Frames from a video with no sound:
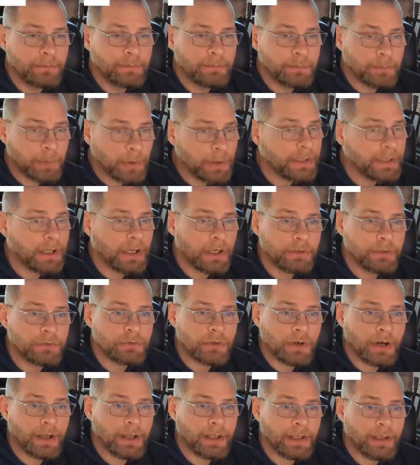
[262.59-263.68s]
pretty cut and
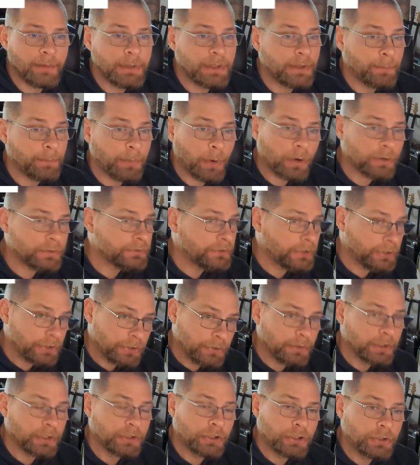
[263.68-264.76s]
dry. I mean, the parts that you
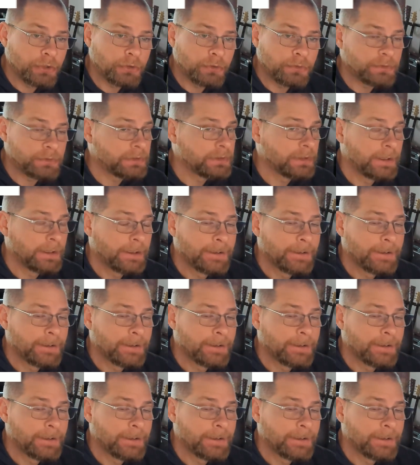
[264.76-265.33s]
can use,